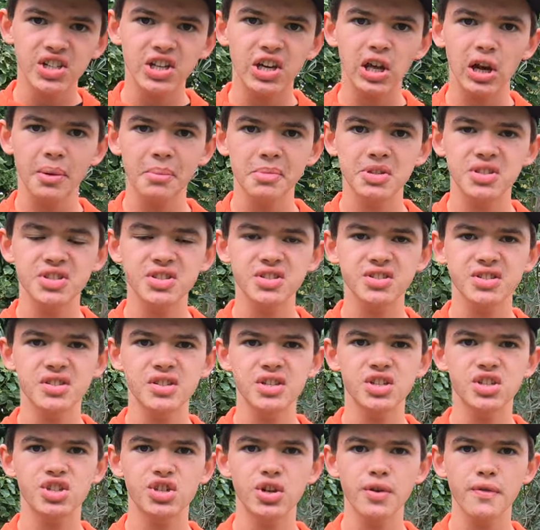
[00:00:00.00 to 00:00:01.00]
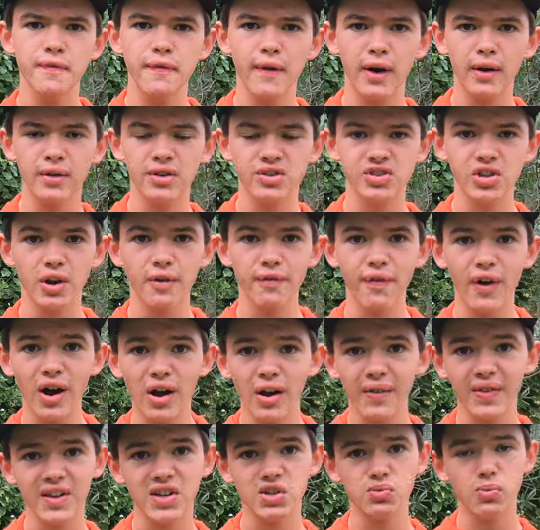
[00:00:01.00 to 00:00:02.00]
kilometers in this shoe so far,
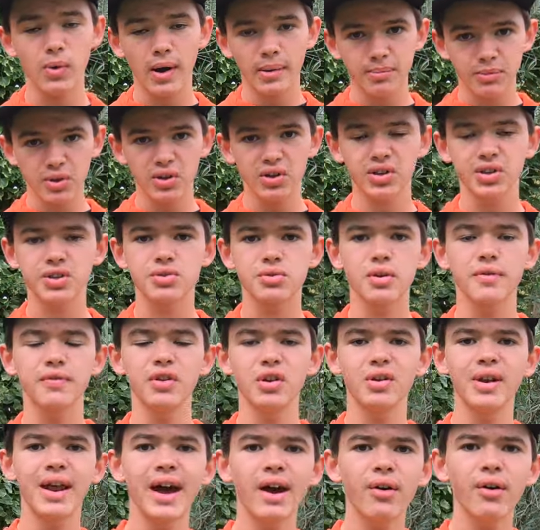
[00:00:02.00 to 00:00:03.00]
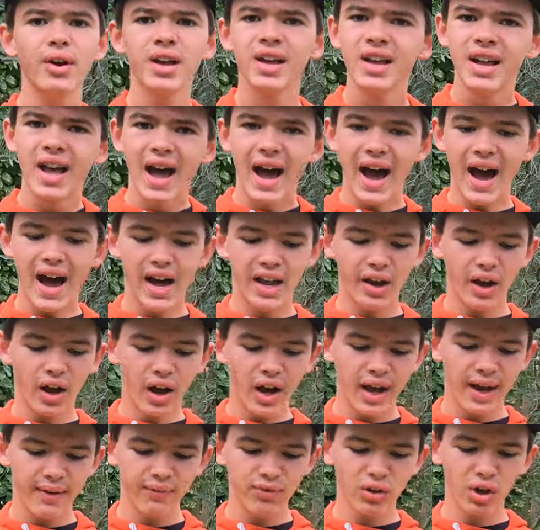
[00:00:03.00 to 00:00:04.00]
and that's why I'm doing this review now, and I
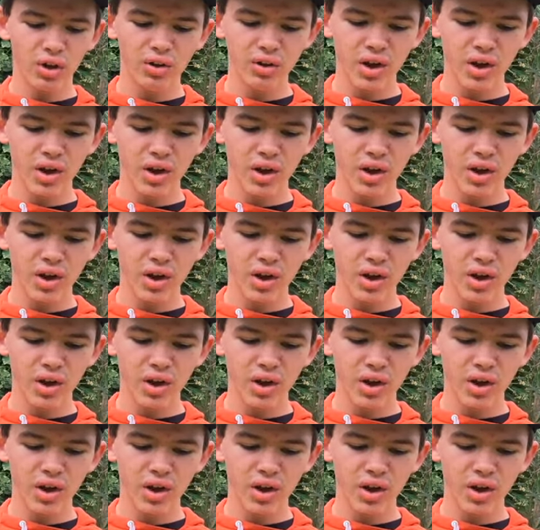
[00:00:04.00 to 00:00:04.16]
have not